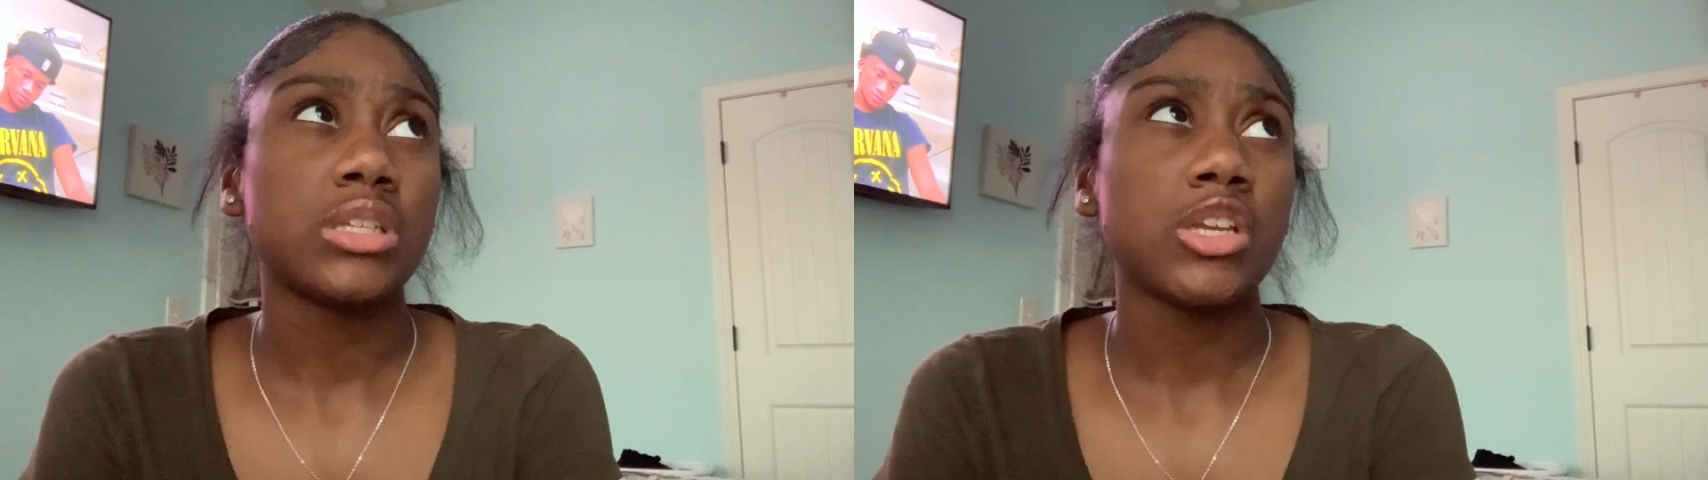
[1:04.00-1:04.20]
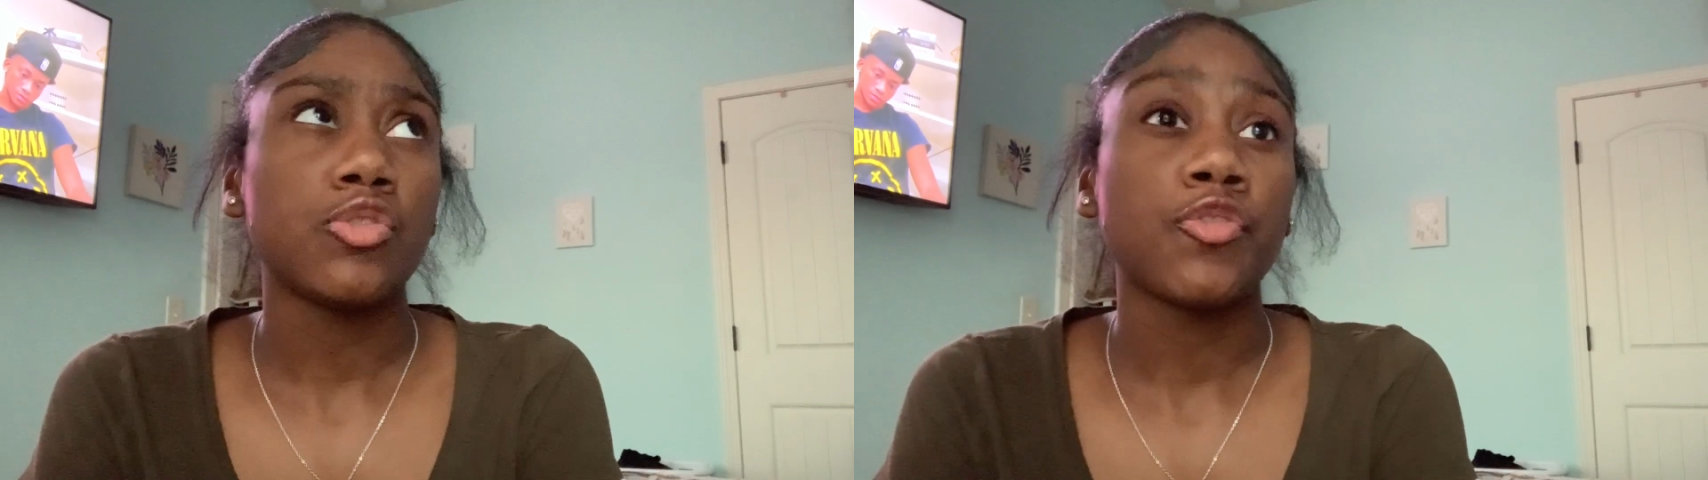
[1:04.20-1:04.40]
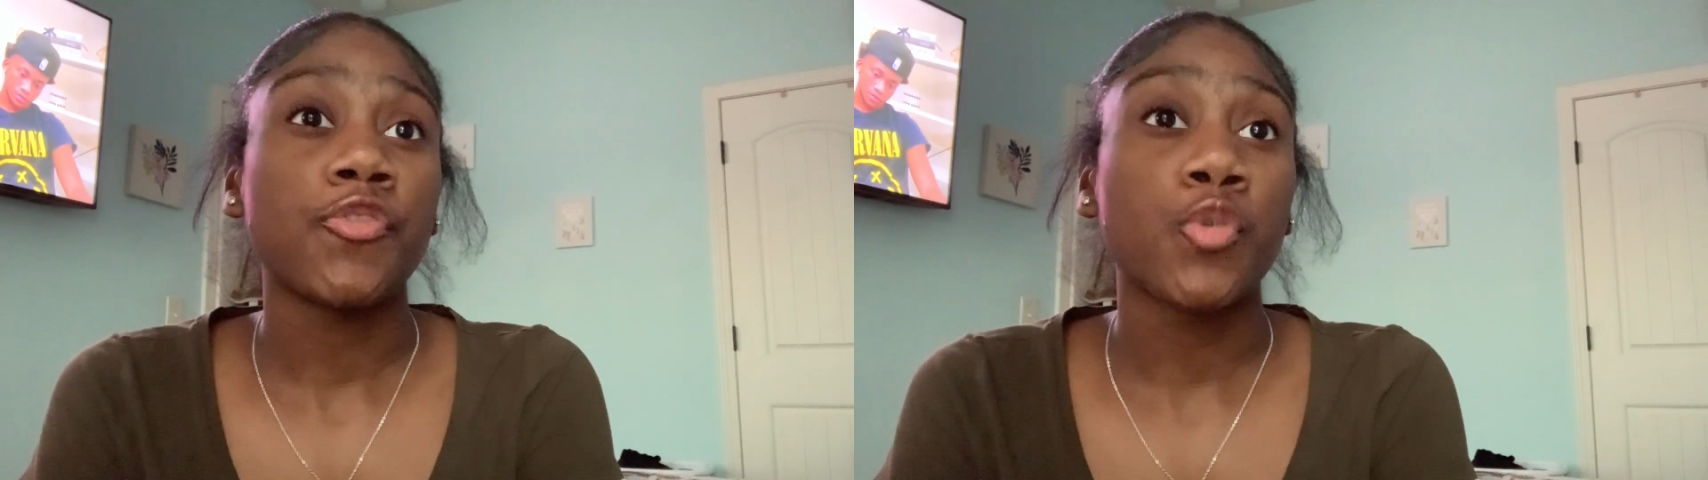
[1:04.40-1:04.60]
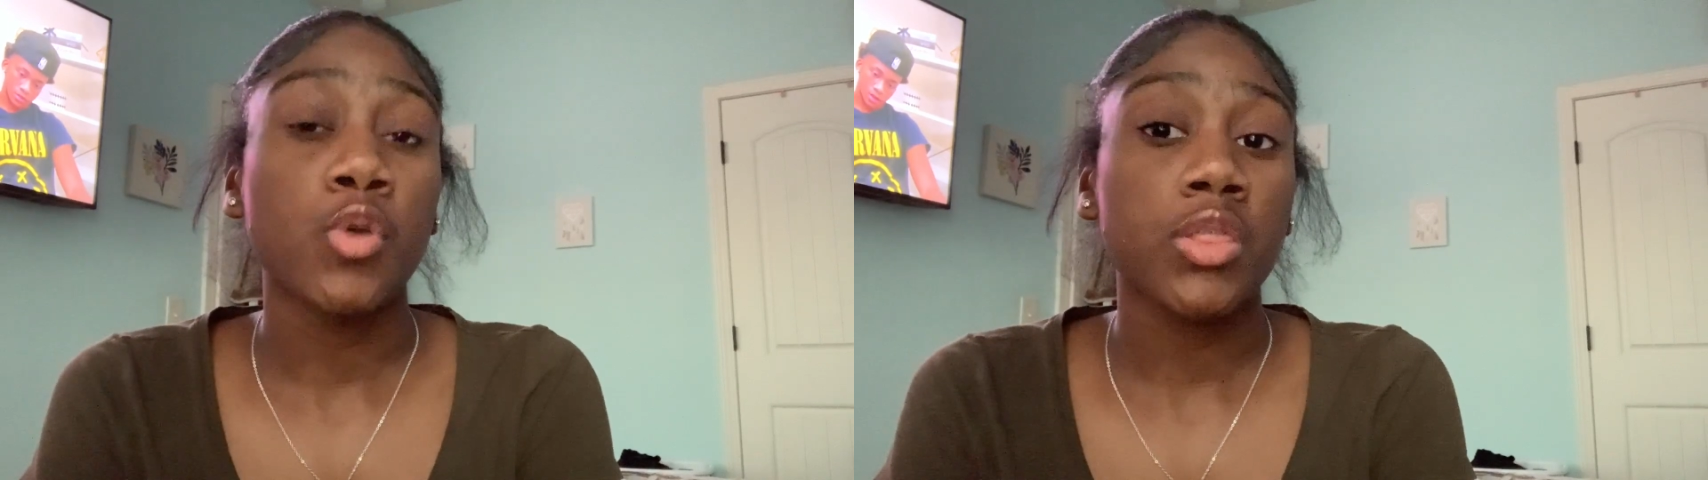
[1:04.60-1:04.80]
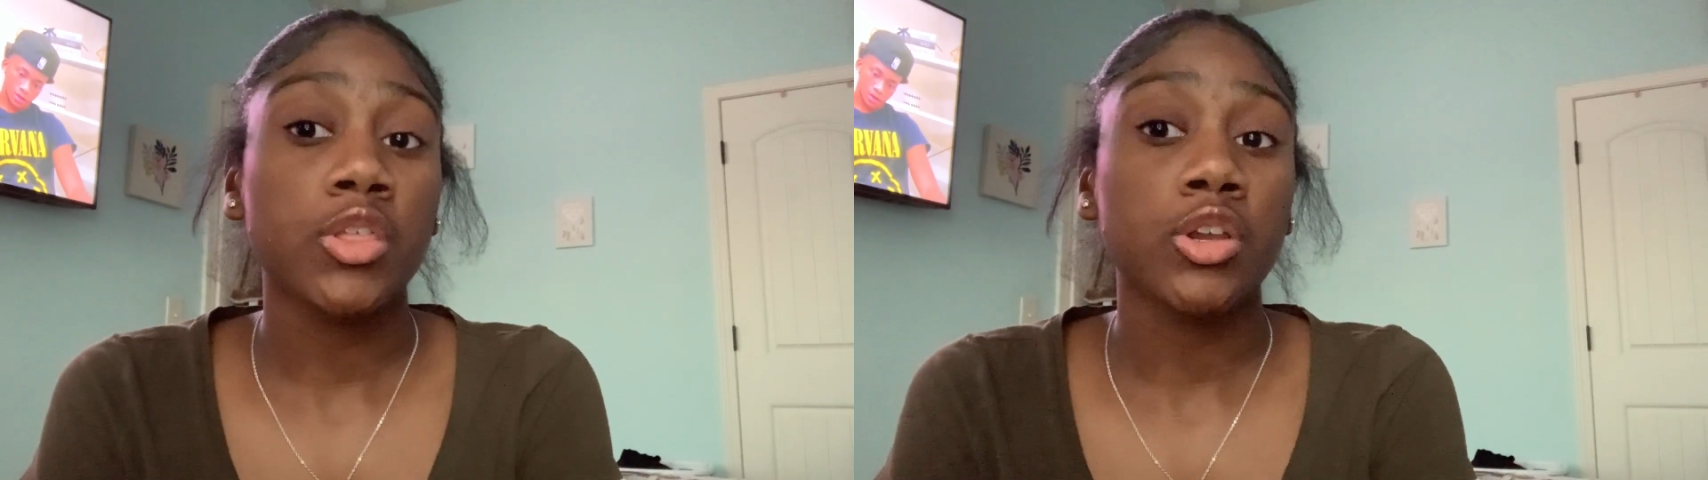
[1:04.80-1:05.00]
in
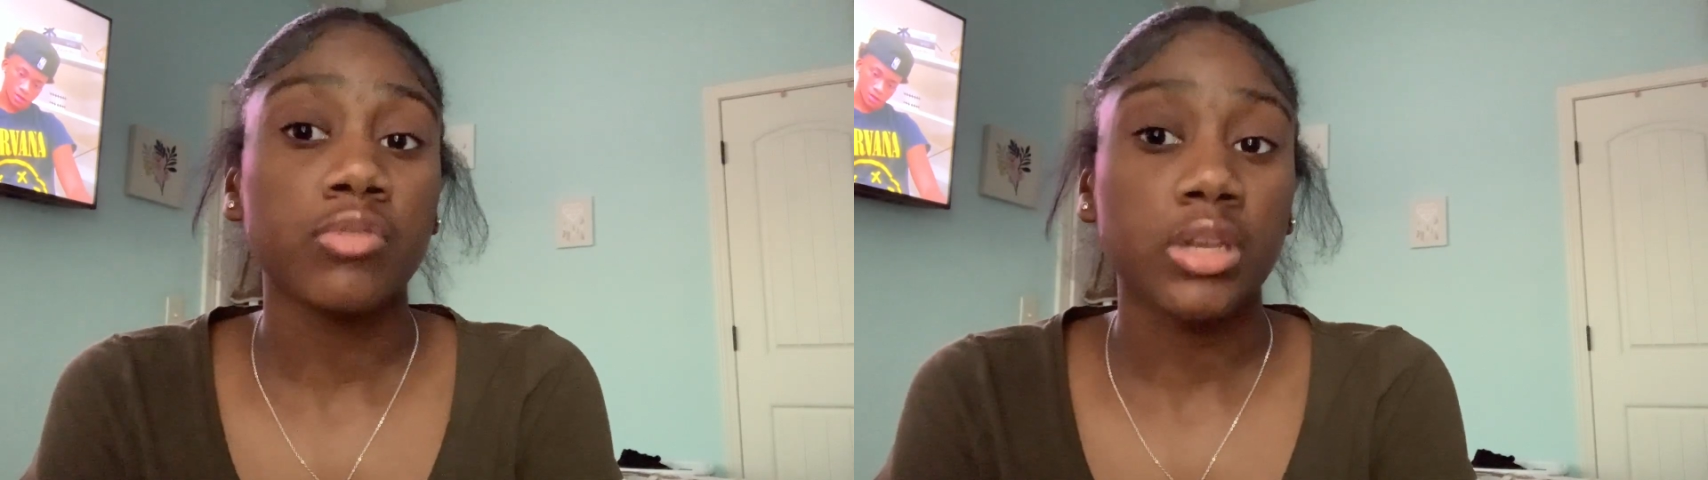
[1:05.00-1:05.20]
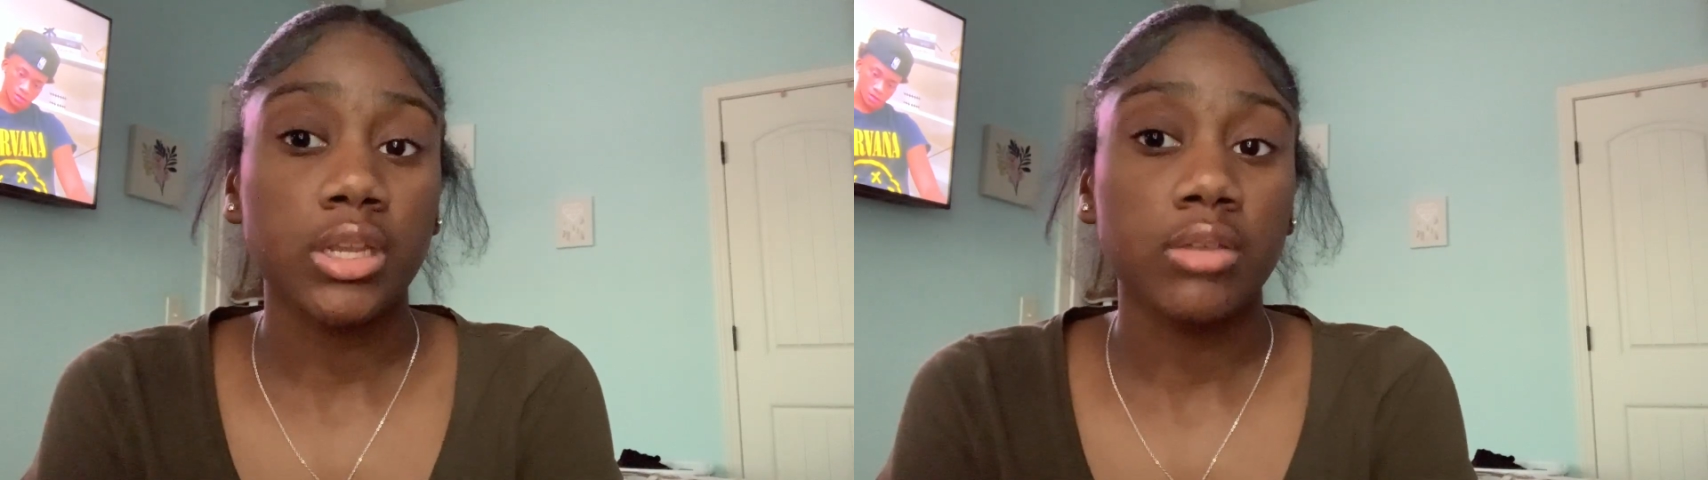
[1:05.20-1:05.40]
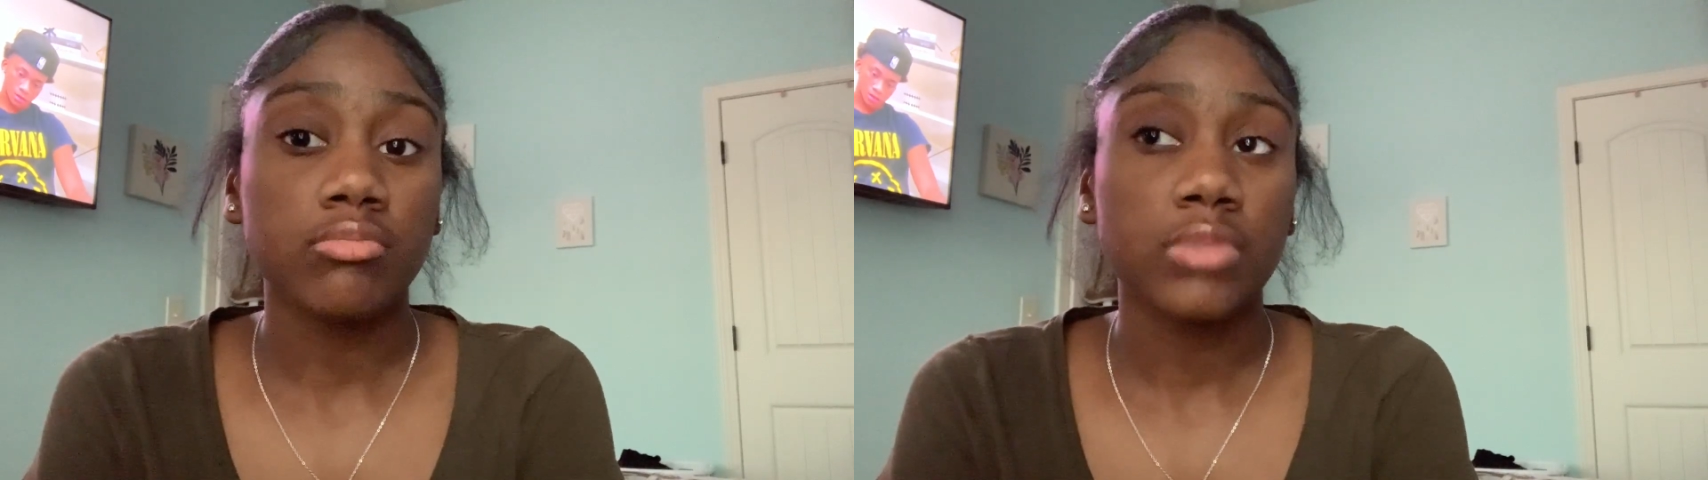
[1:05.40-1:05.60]
fourth grade.